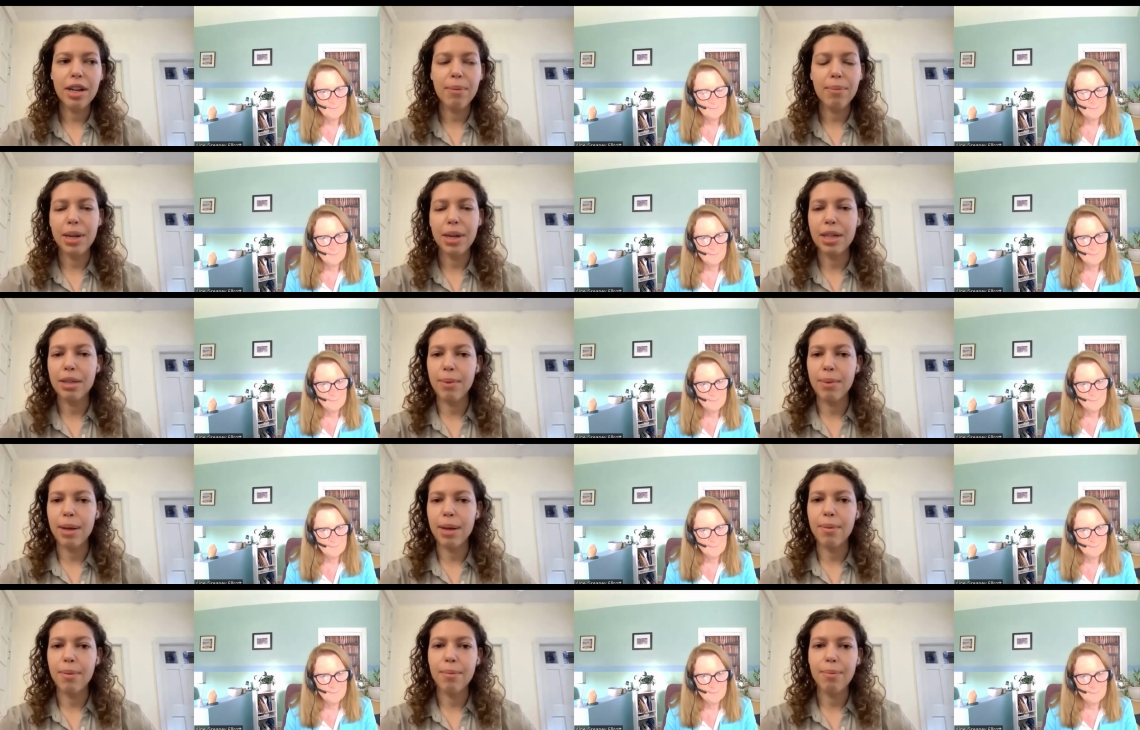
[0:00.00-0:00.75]
Speaker 1: compared to
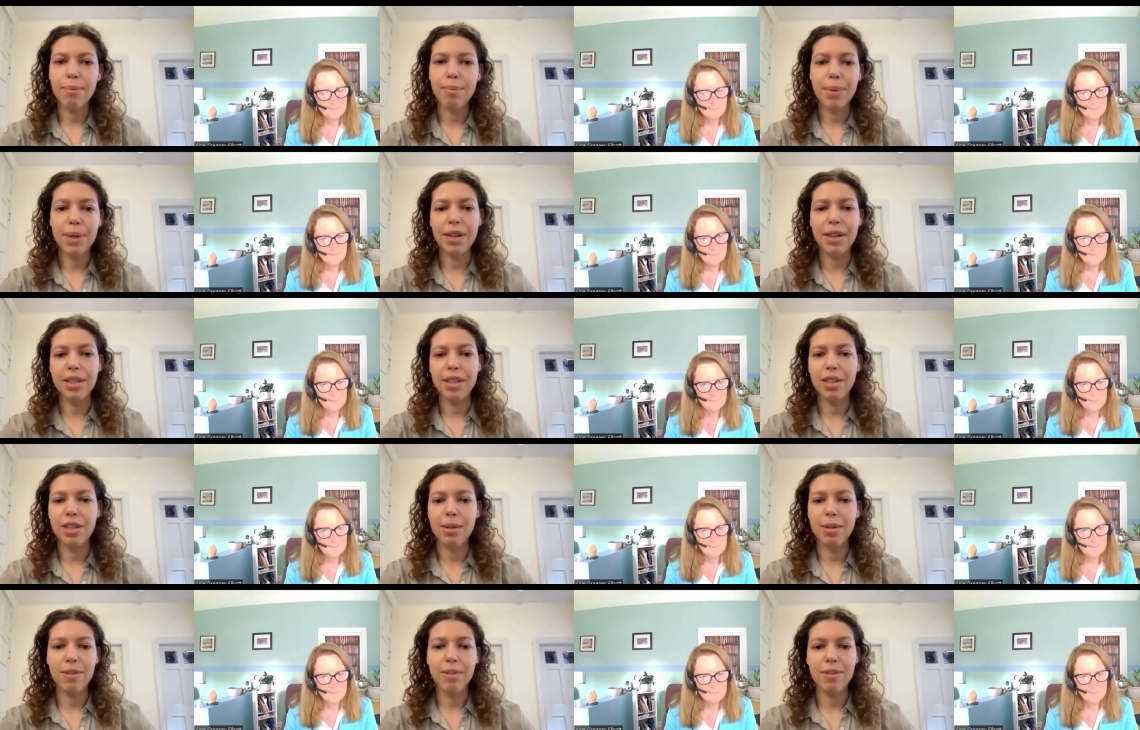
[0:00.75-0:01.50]
my peers
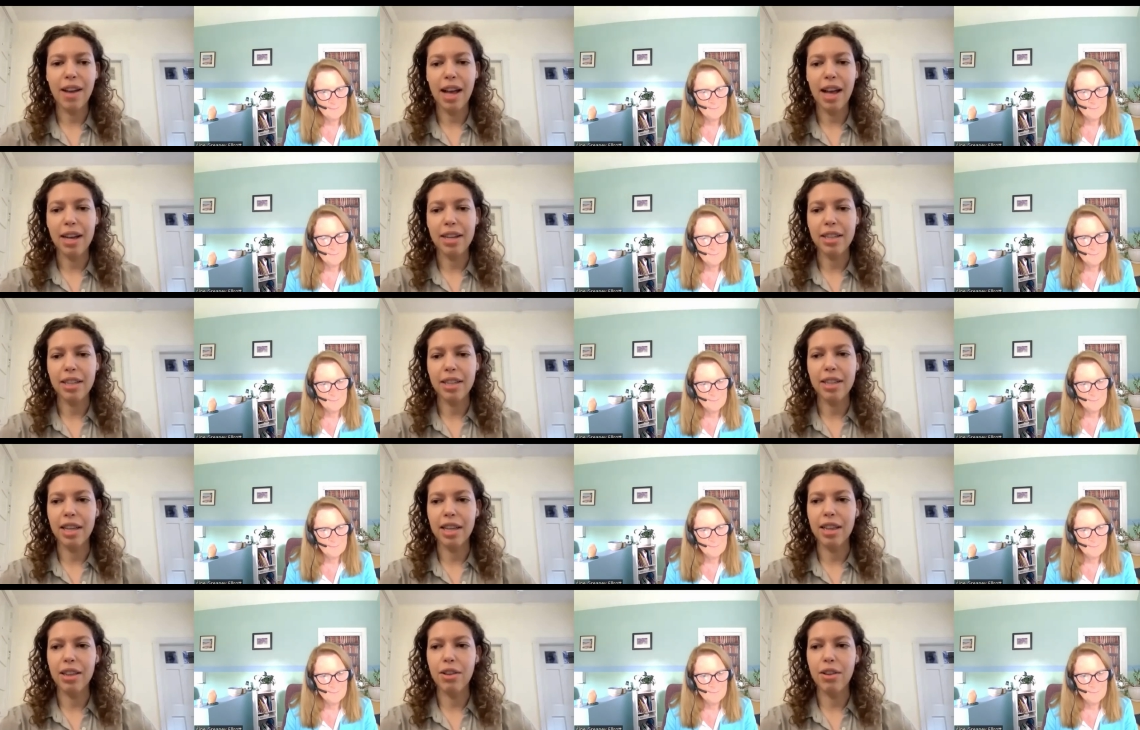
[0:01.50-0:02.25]
in terms of
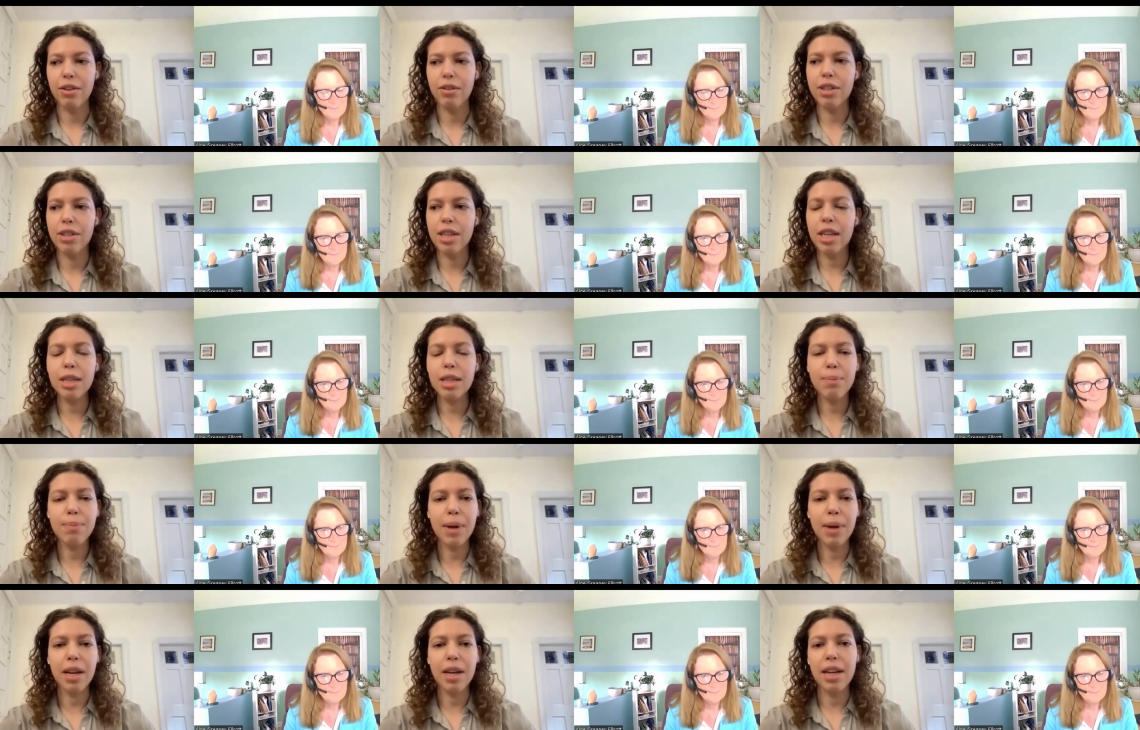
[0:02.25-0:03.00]
accessing those
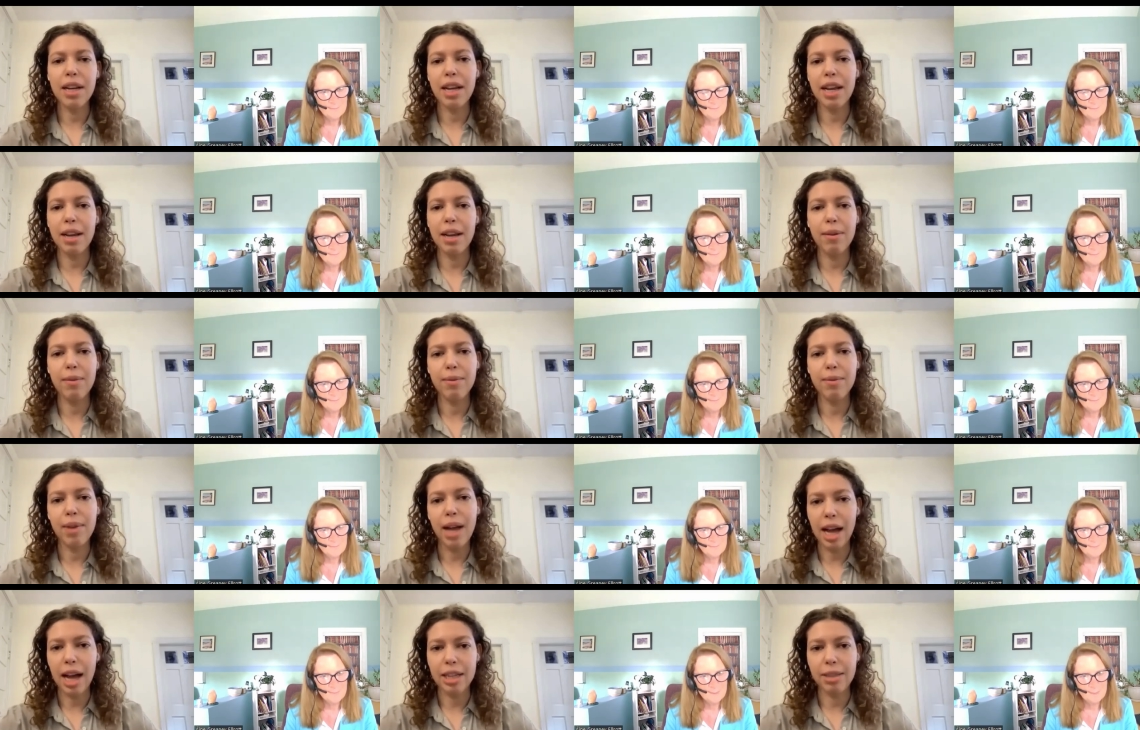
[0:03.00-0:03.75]
things, but
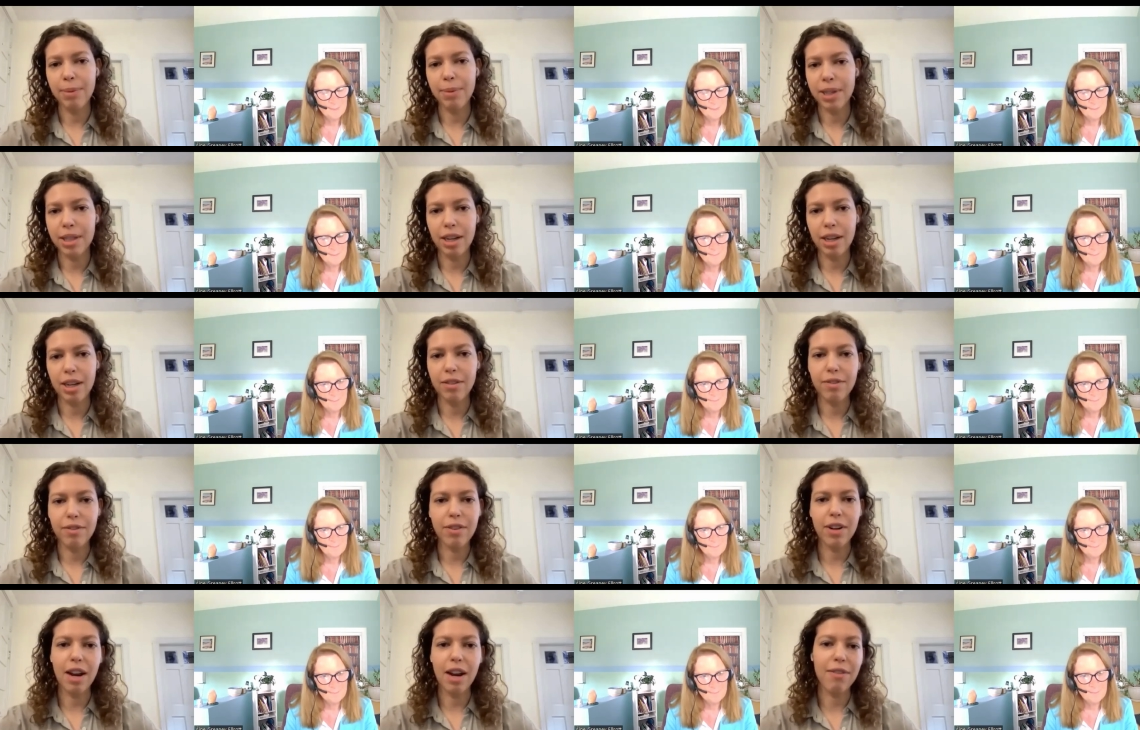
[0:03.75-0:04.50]
it had to be done
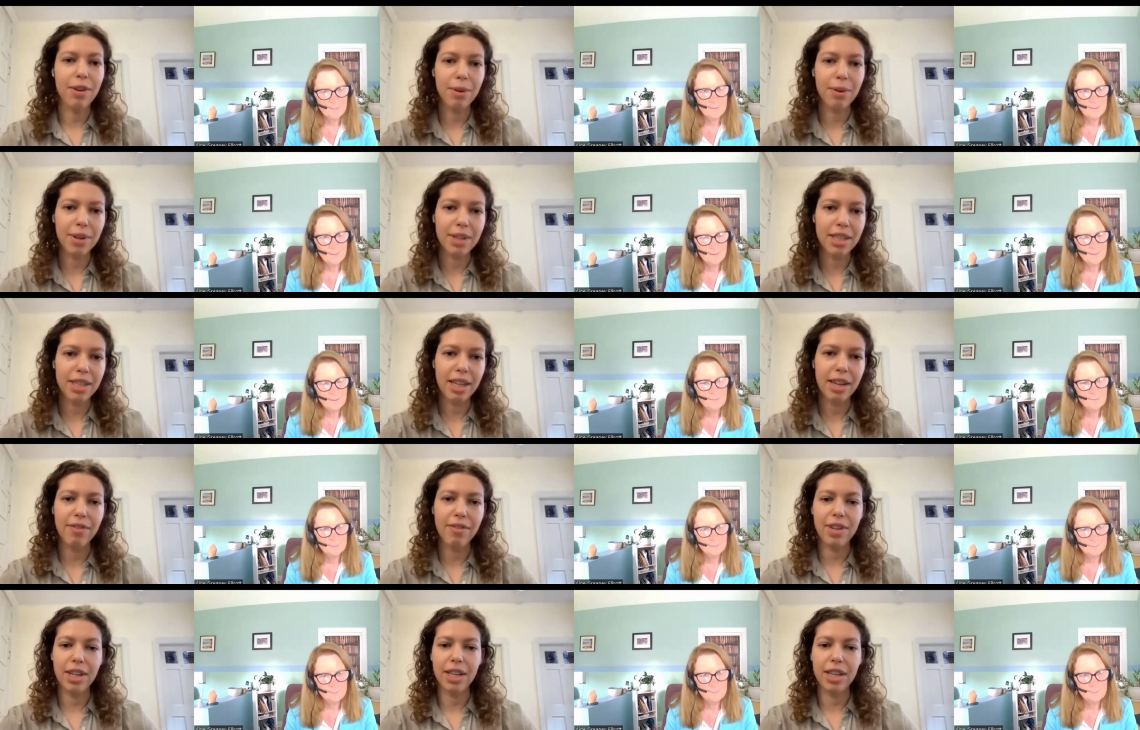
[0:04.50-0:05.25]
for everyone's
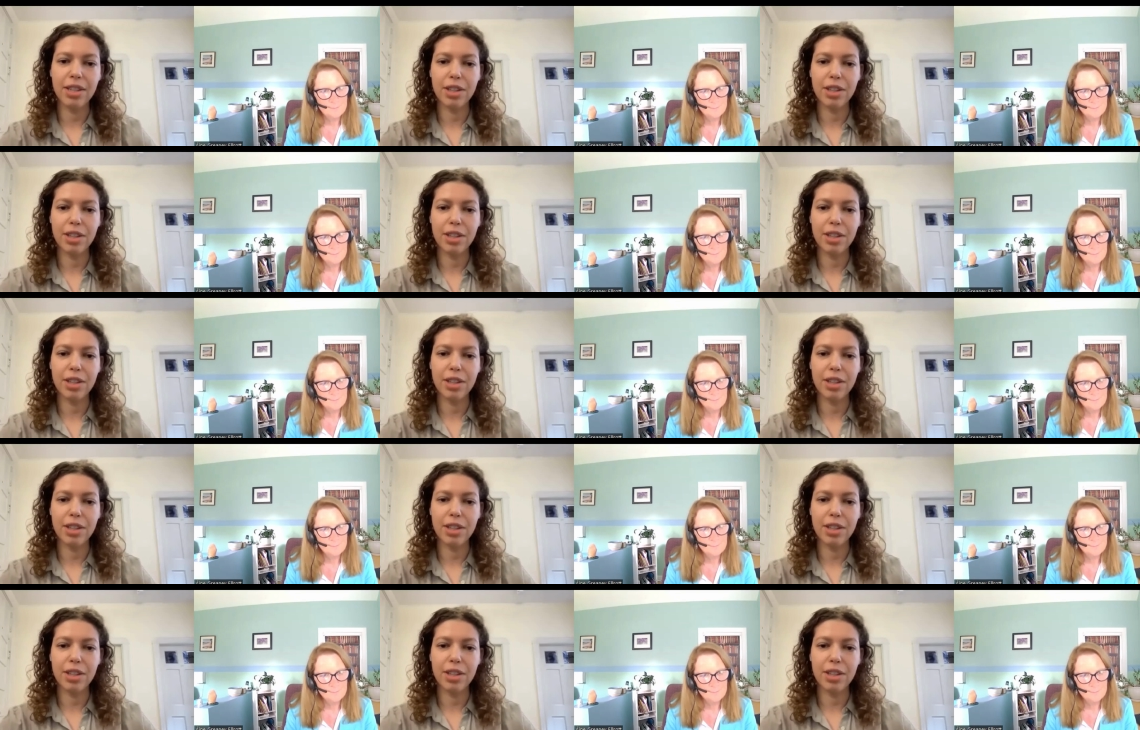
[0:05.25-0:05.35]
safety.